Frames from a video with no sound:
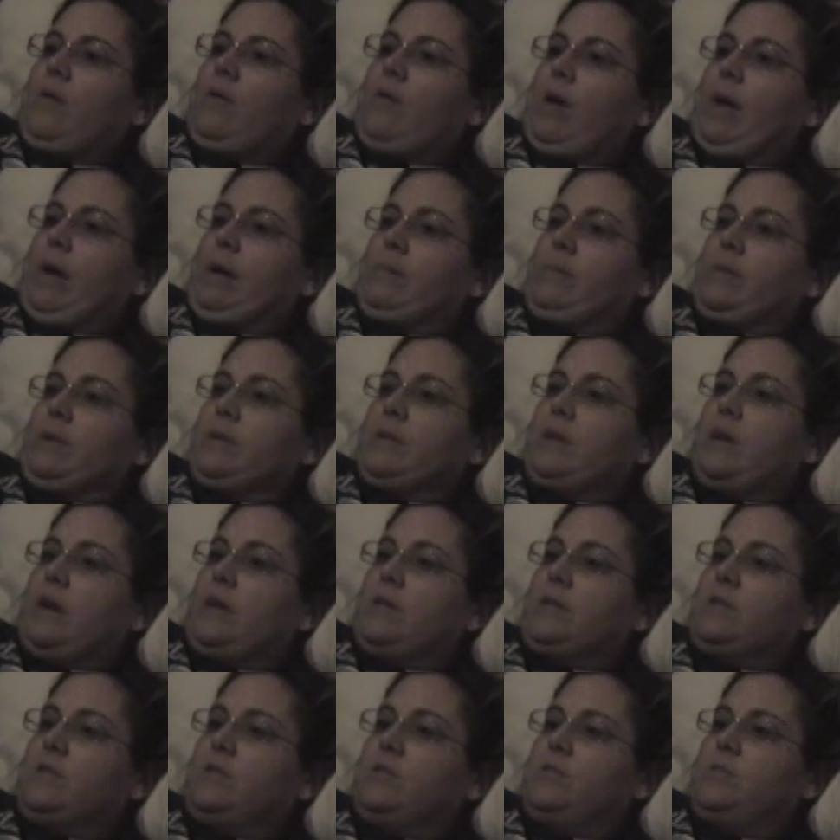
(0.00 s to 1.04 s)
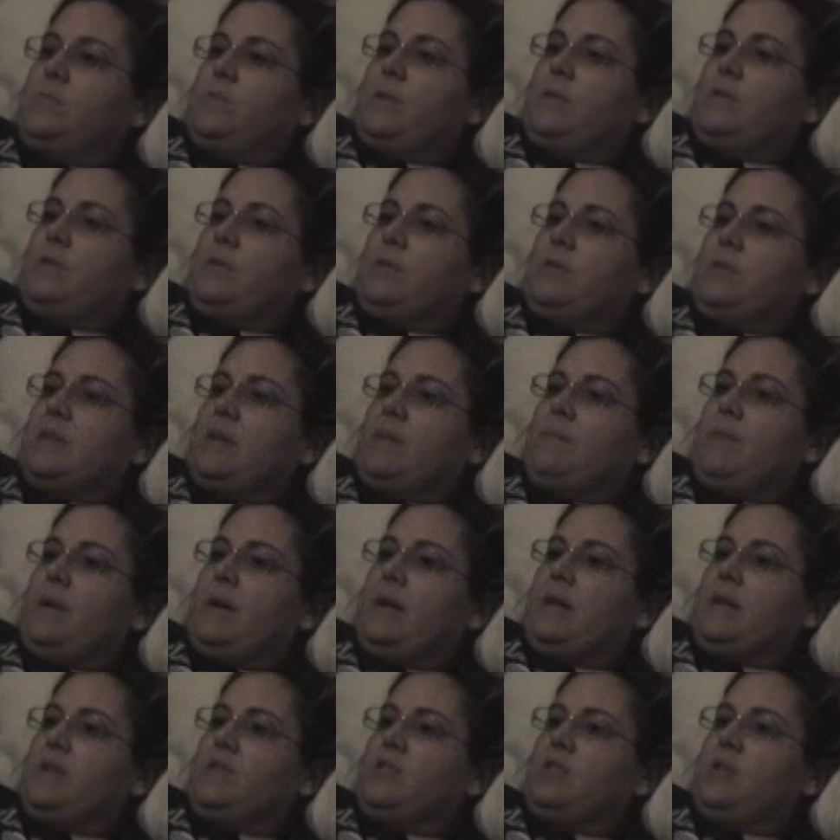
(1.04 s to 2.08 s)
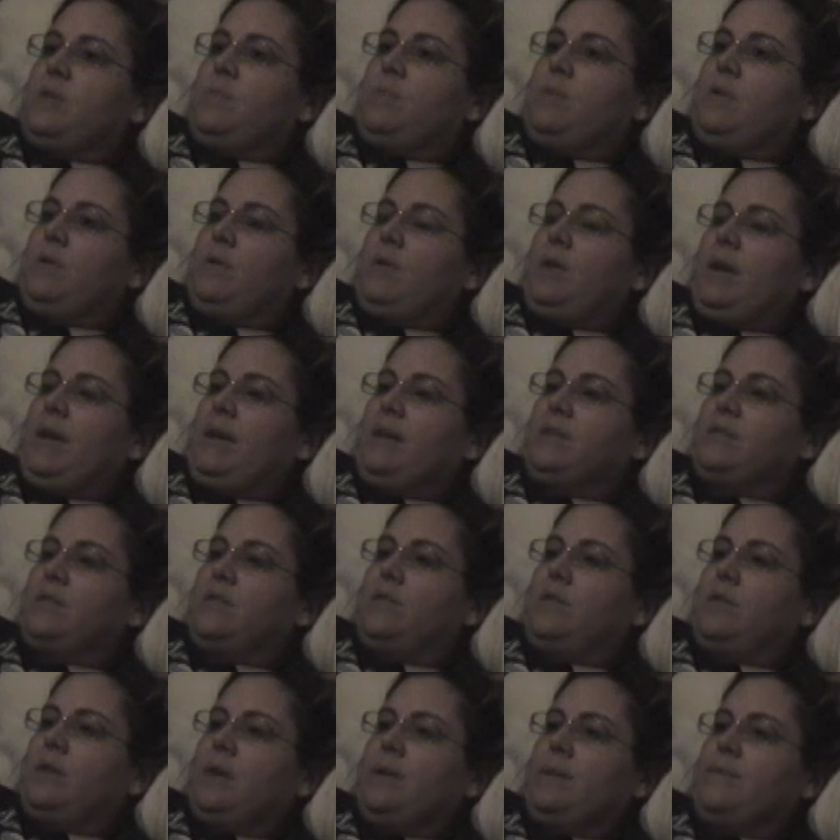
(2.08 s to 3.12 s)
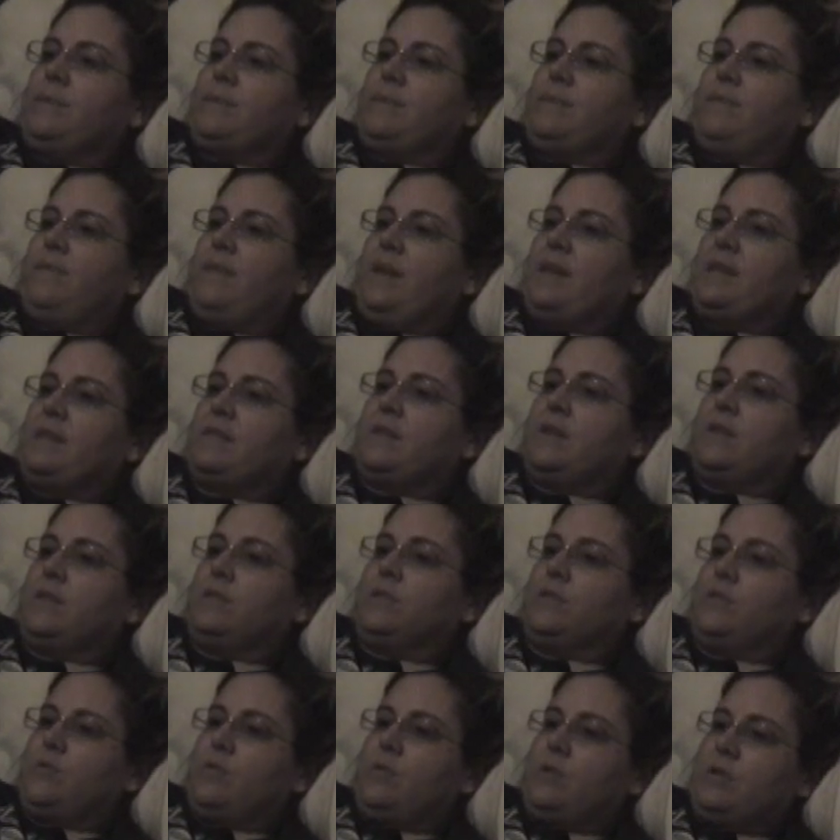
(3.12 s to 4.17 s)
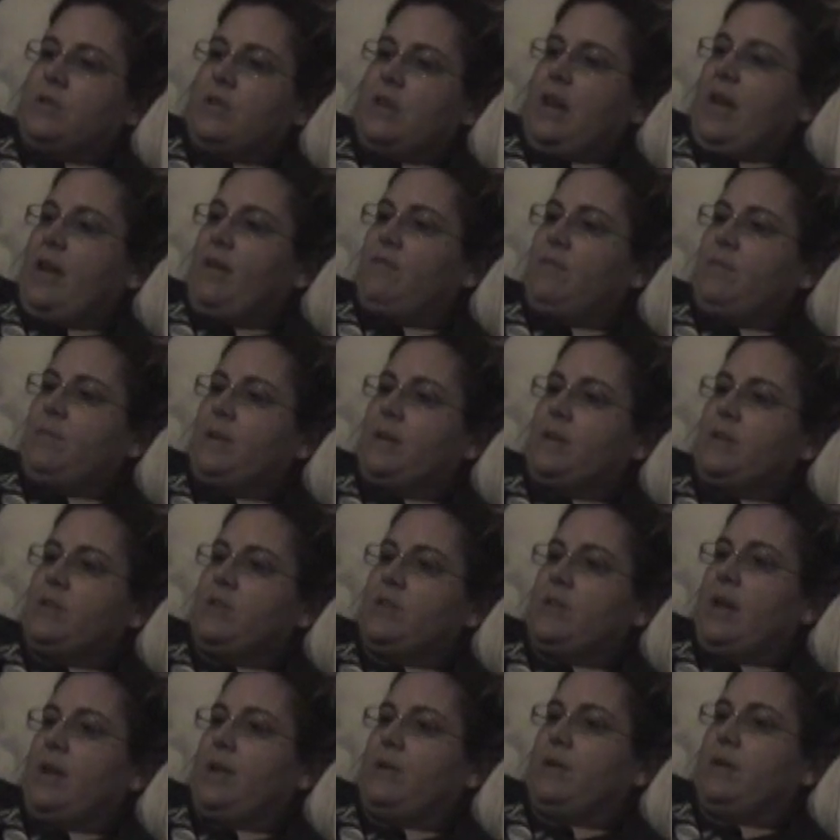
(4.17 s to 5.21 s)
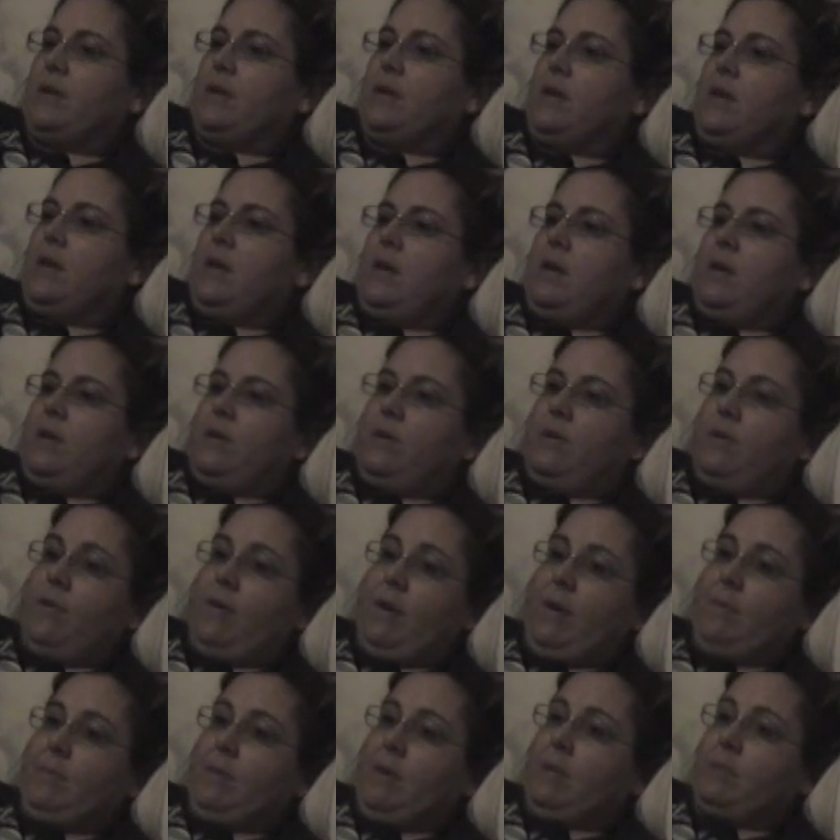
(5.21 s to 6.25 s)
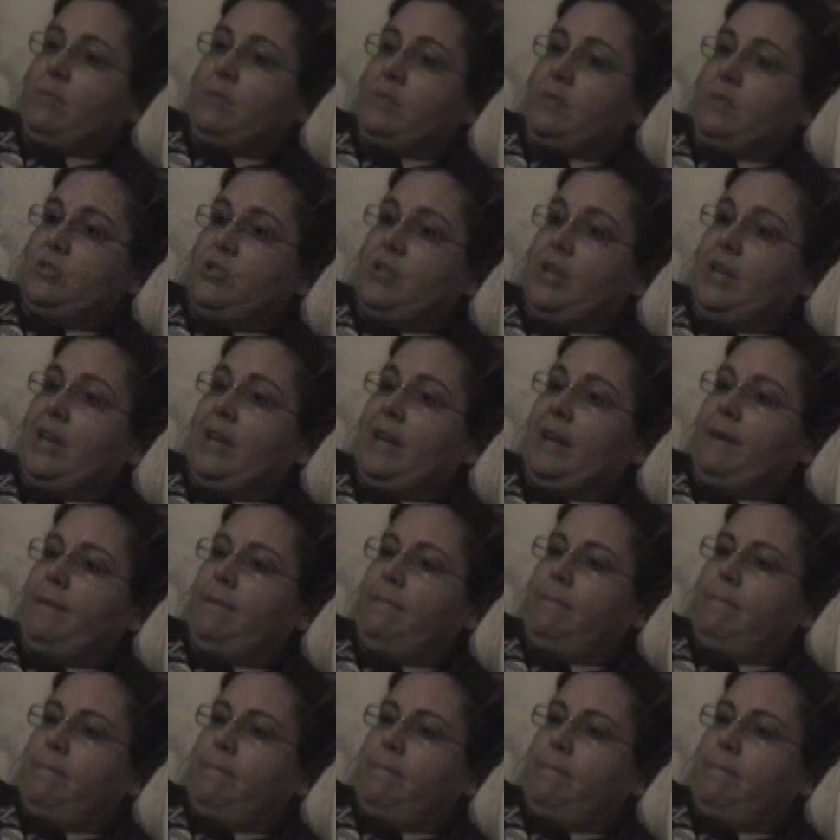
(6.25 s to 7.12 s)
Grandma tossed her spoon to somebody. She put her hands on her hips and faced Uncle George, and everybody shouted. Grandma was jigging.